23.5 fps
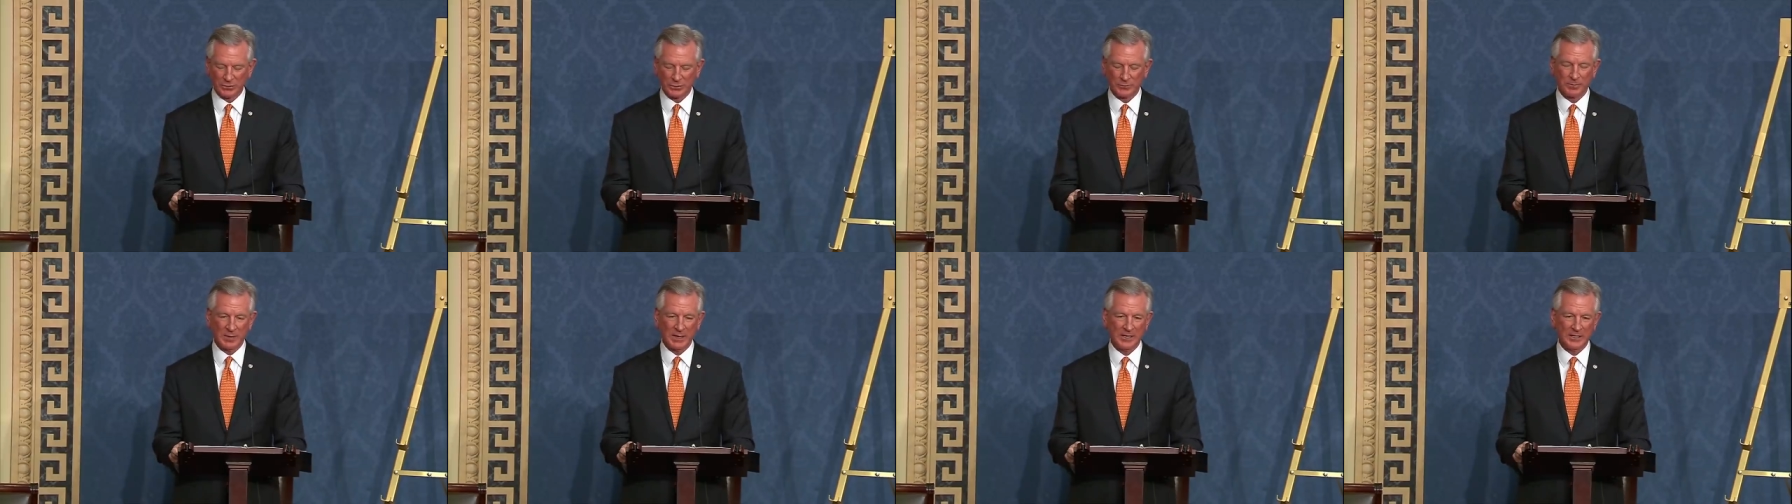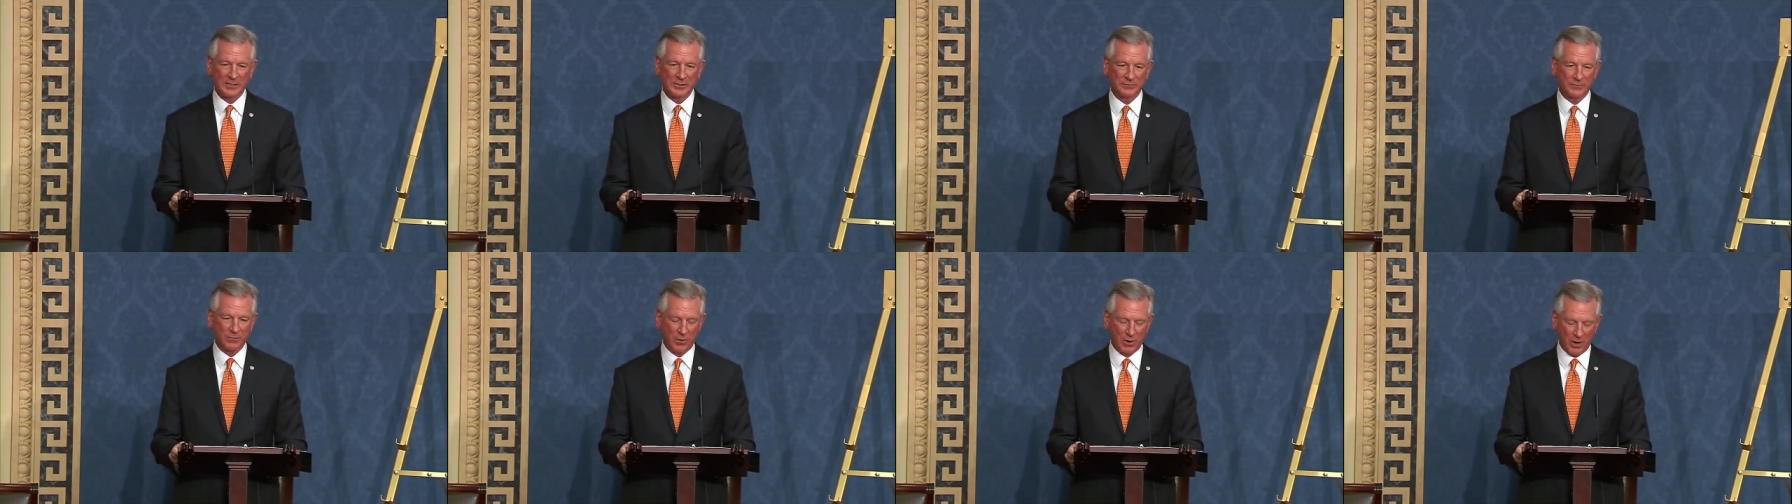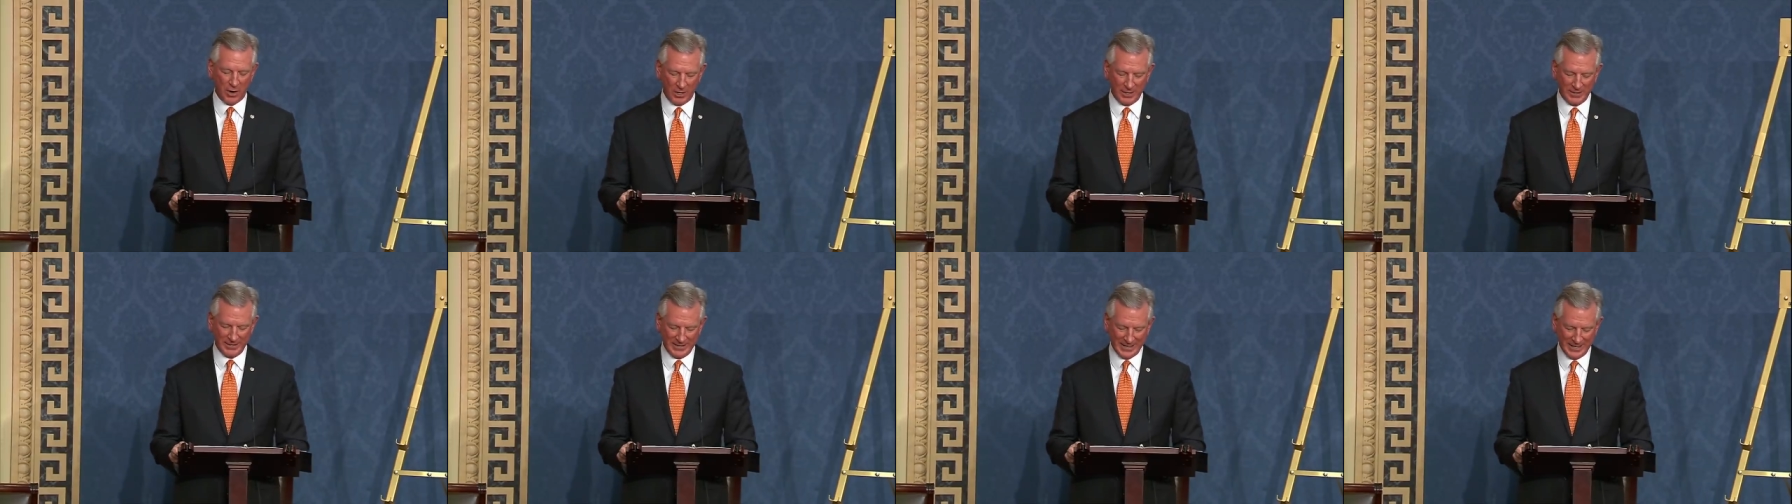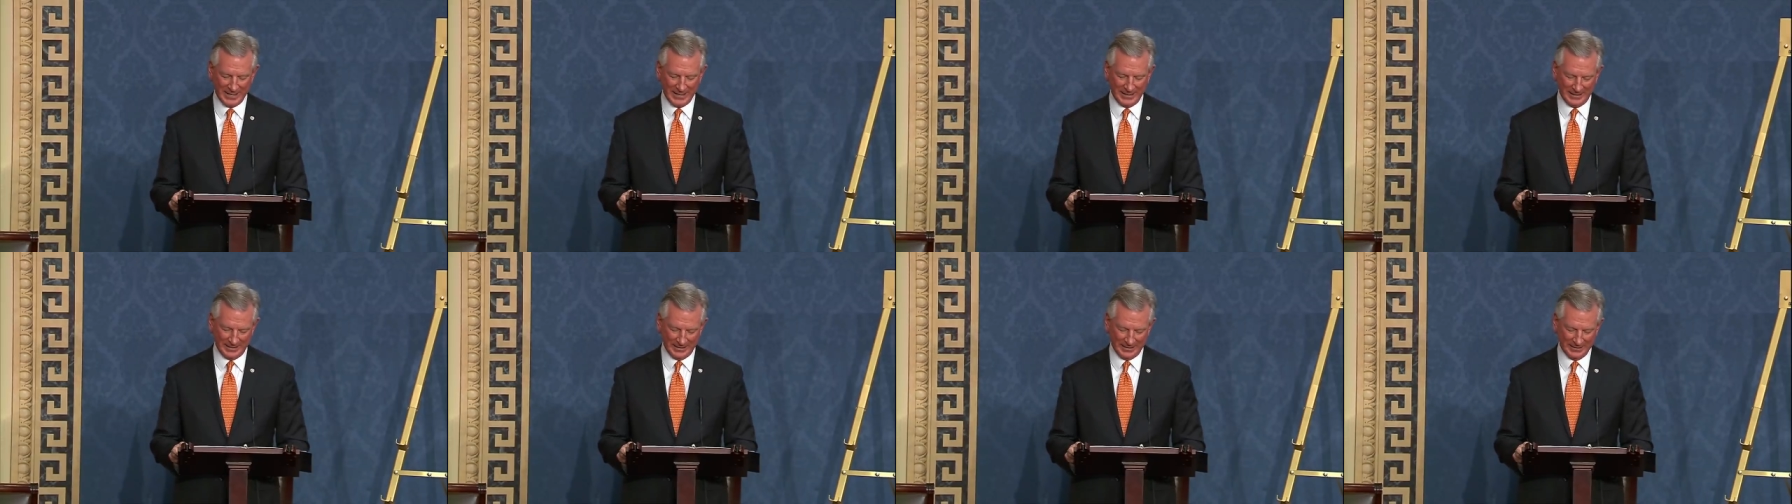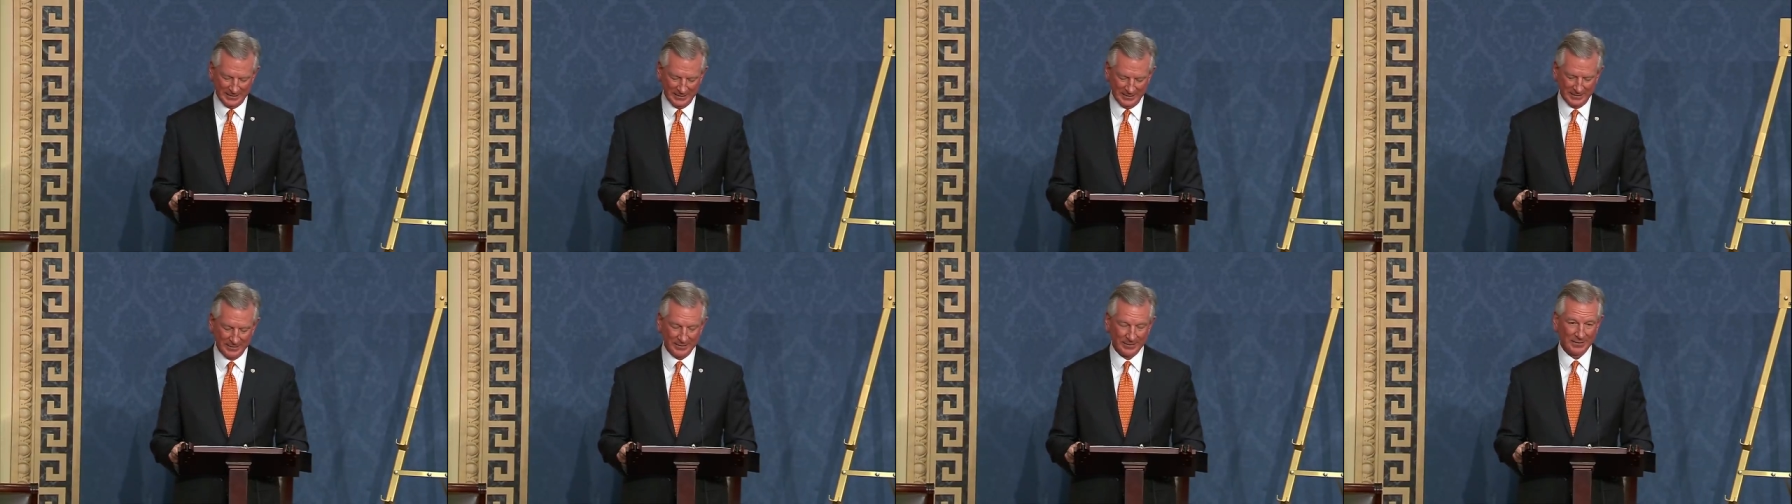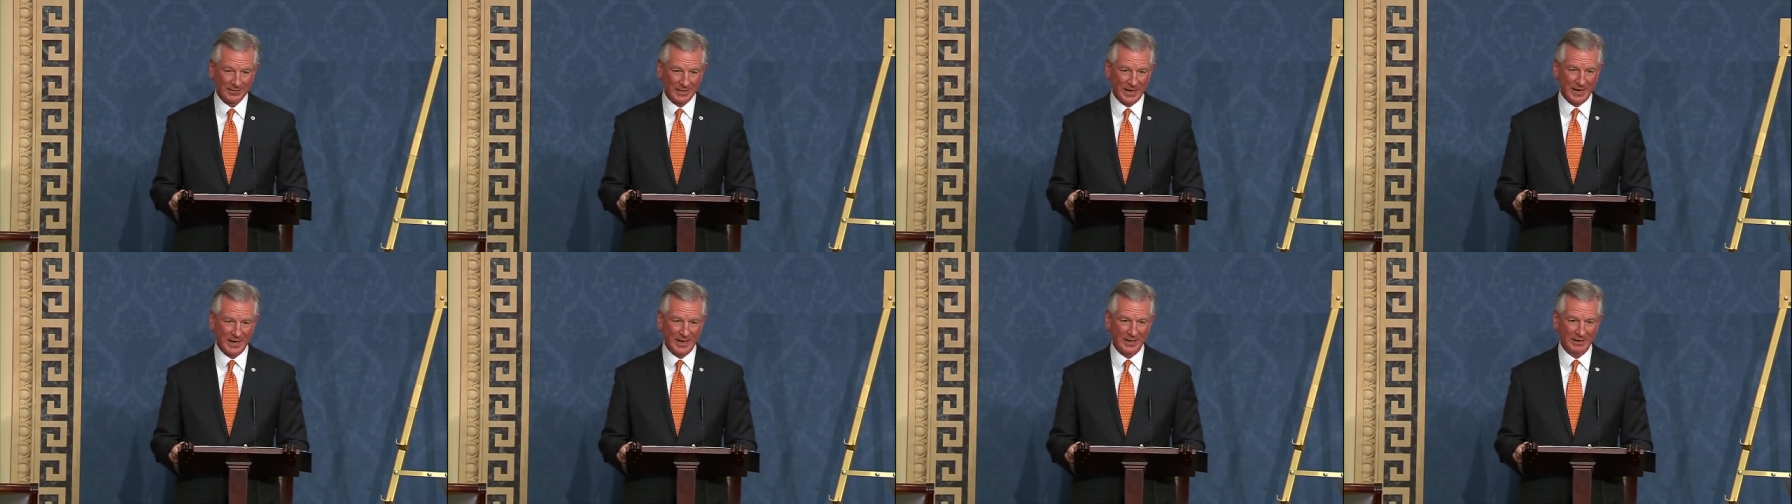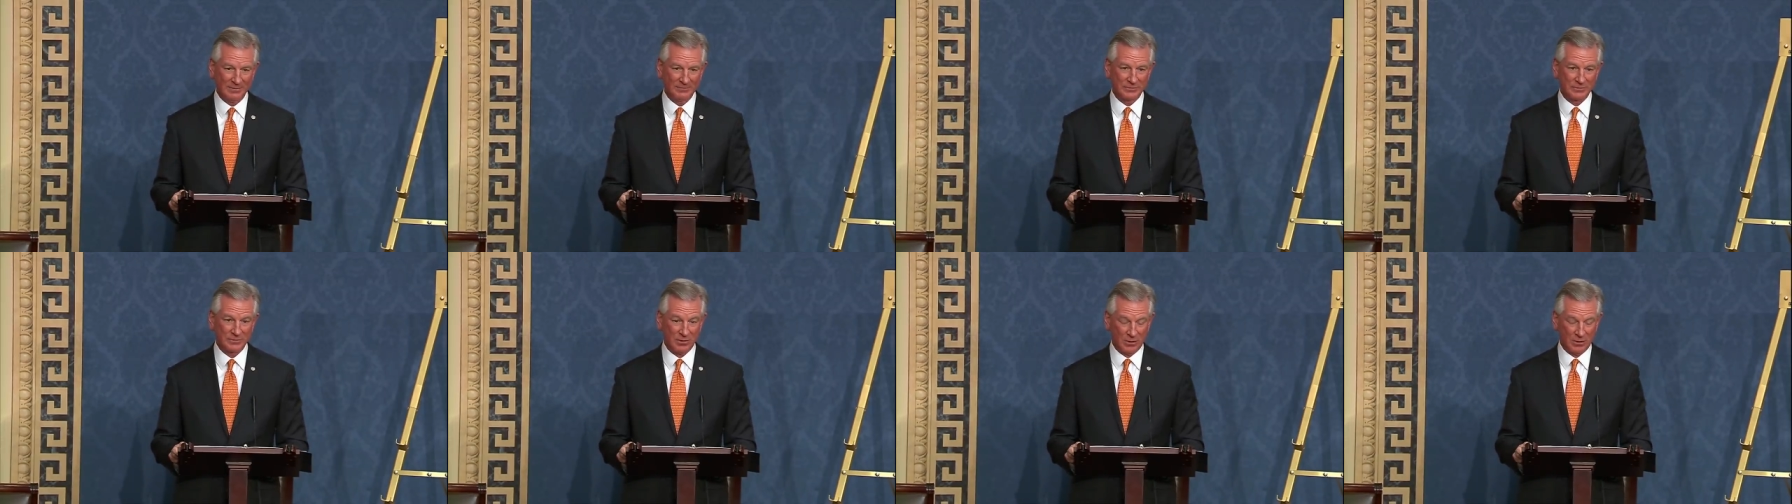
space for our daily lives.